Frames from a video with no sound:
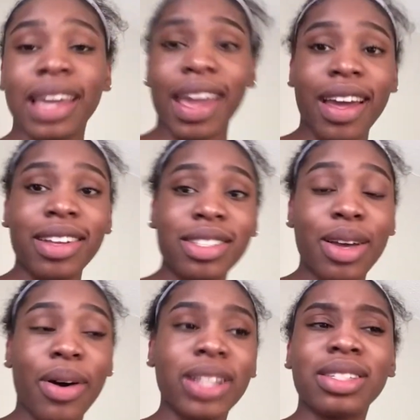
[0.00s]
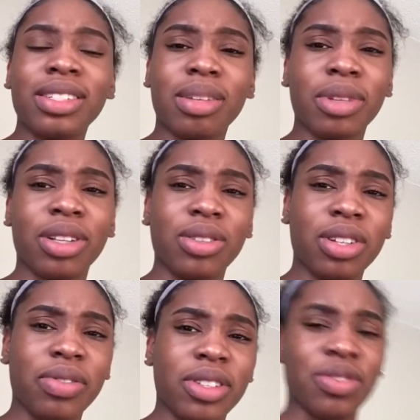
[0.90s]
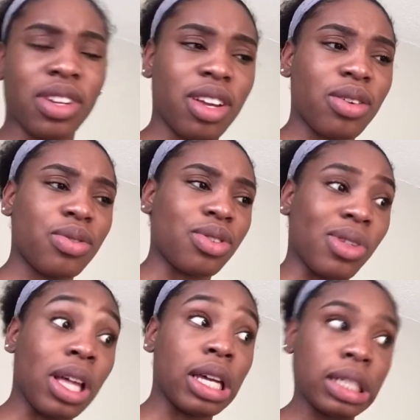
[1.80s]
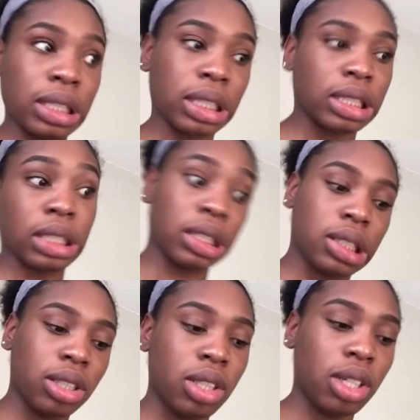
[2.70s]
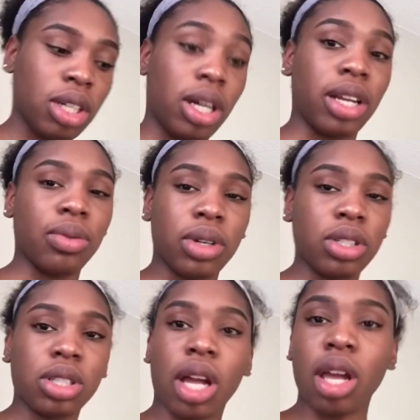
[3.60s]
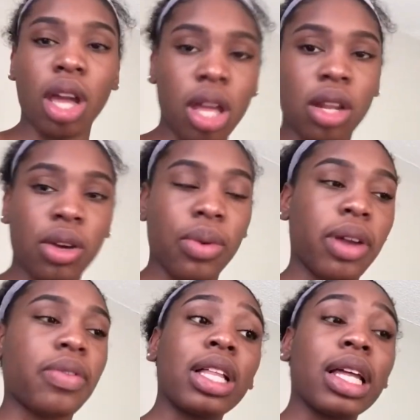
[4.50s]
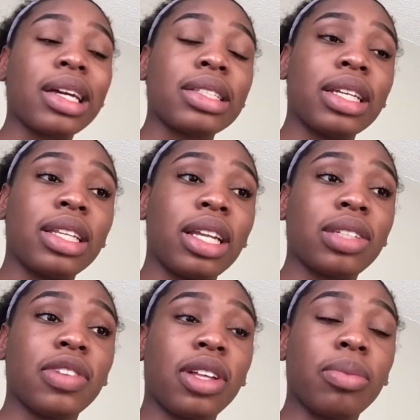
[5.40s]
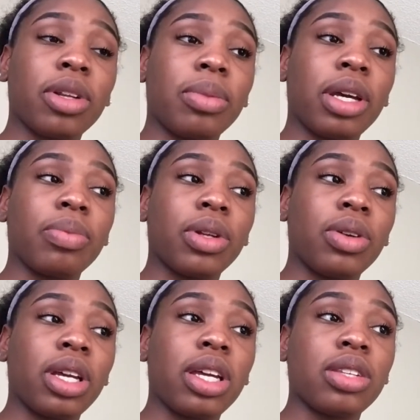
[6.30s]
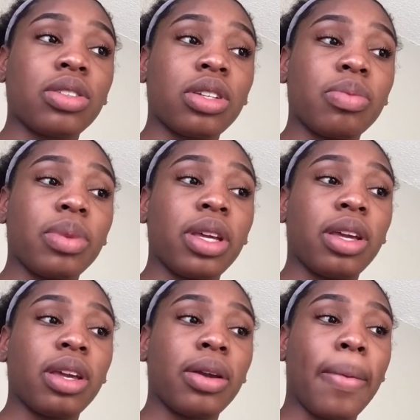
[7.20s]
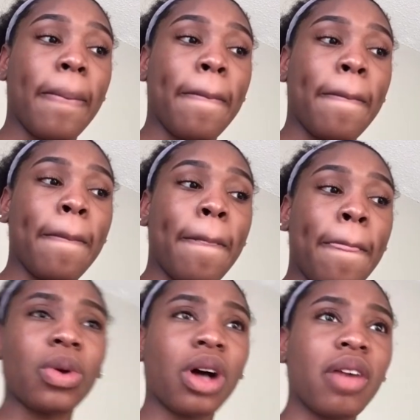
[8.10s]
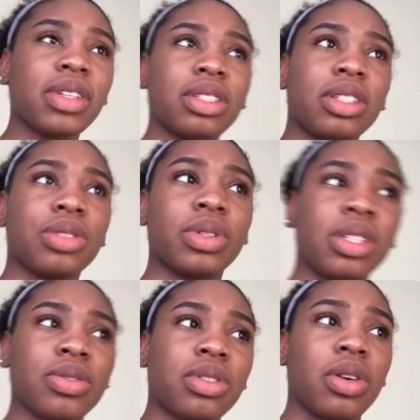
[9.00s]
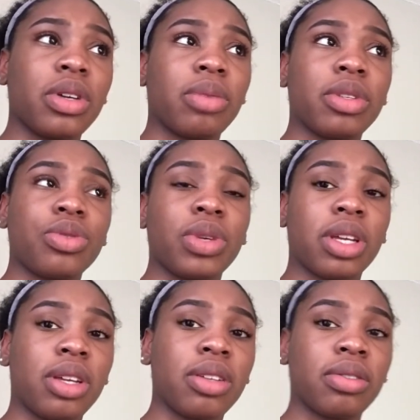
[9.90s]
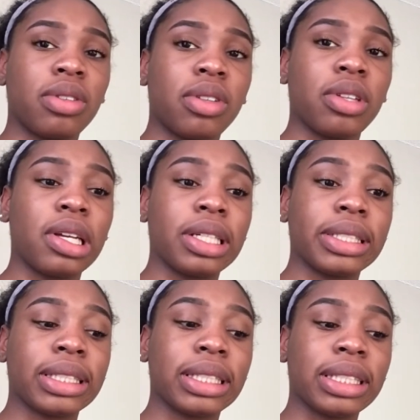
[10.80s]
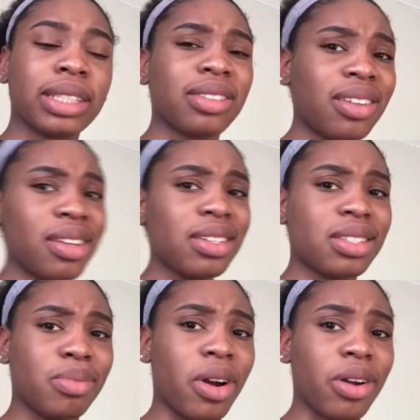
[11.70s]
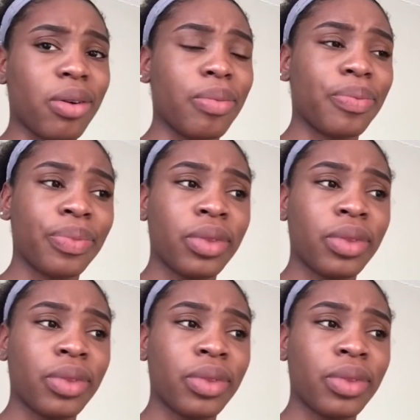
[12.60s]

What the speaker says: yeah, so I just need something to close off this video. So like, I didn't want to just like end it, whatever. Like I said, the next video that I'm going to be uploading is going to be, well, obviously this one's going up this weekend, like tomorrow,